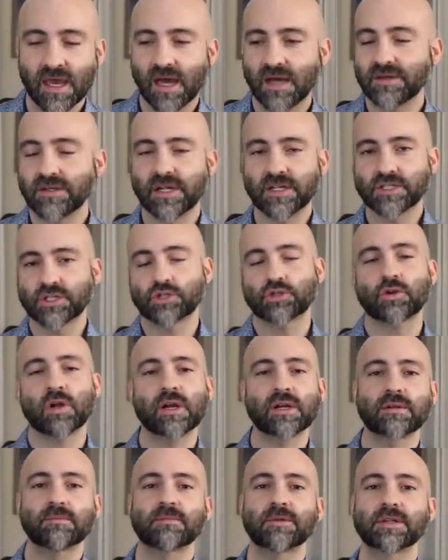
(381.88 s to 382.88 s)

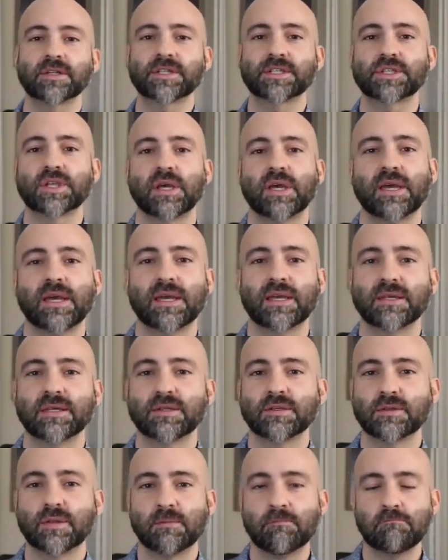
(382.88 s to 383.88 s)
Astronomers
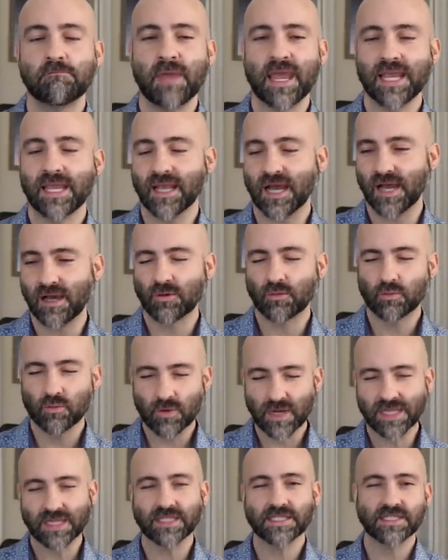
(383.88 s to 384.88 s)
make a
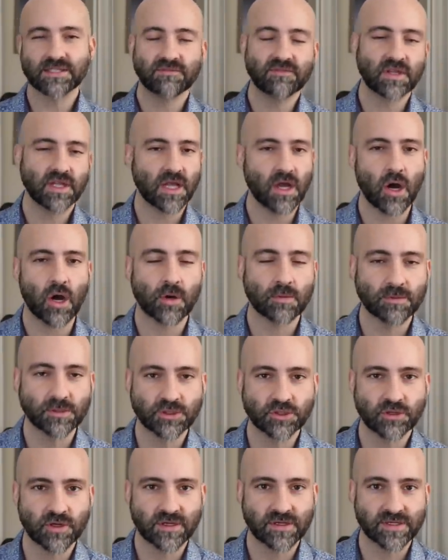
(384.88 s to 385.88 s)
relatively
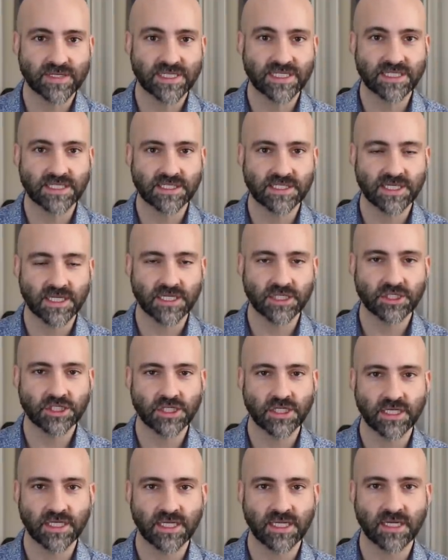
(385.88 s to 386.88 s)
arbitrary
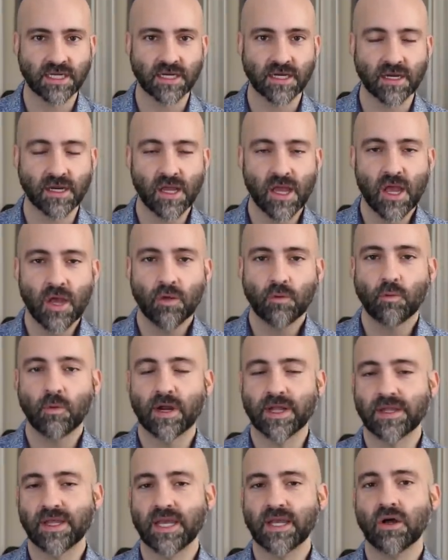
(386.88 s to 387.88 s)
distinction here
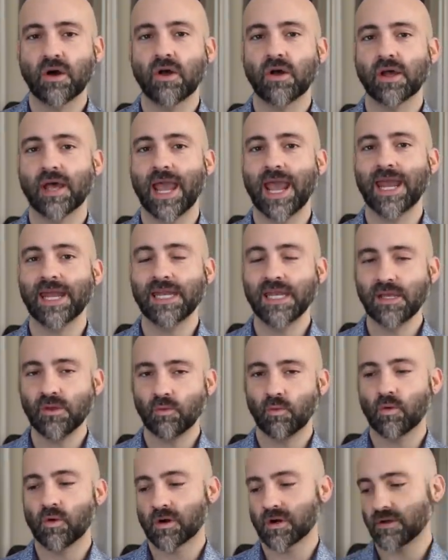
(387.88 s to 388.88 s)
where they call any
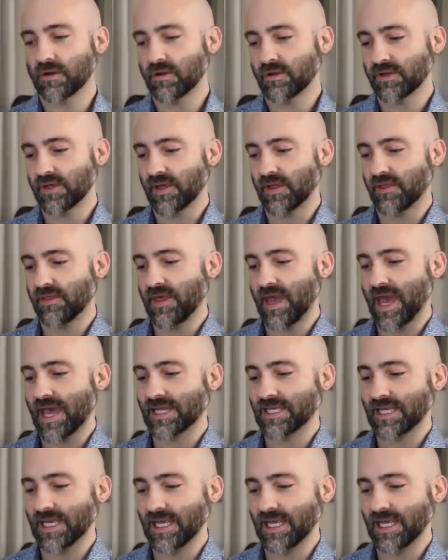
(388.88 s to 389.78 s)
world that